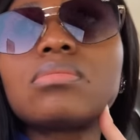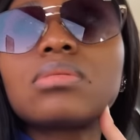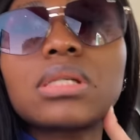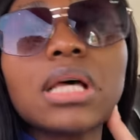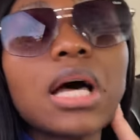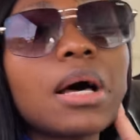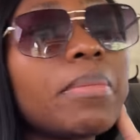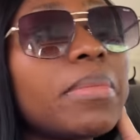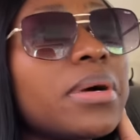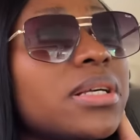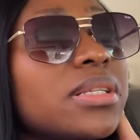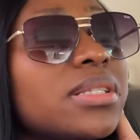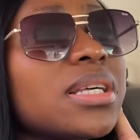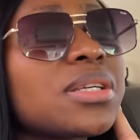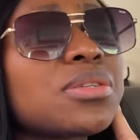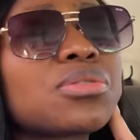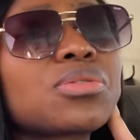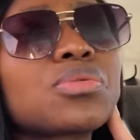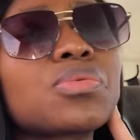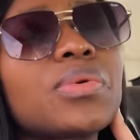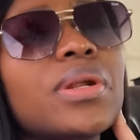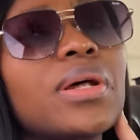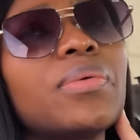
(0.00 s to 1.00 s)
Salma. That's
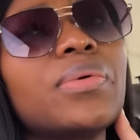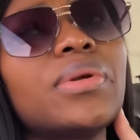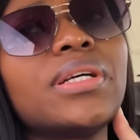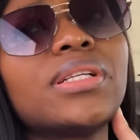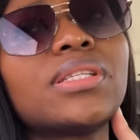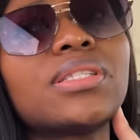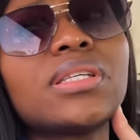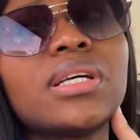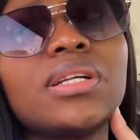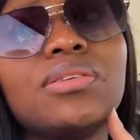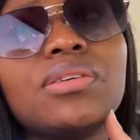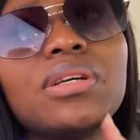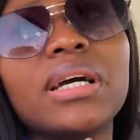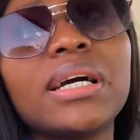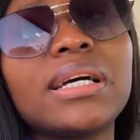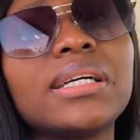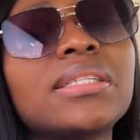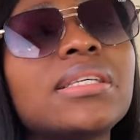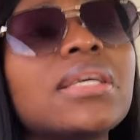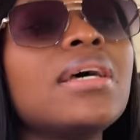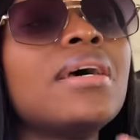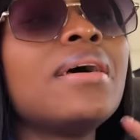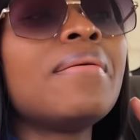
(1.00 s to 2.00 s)
just what I wanted to tell you guys.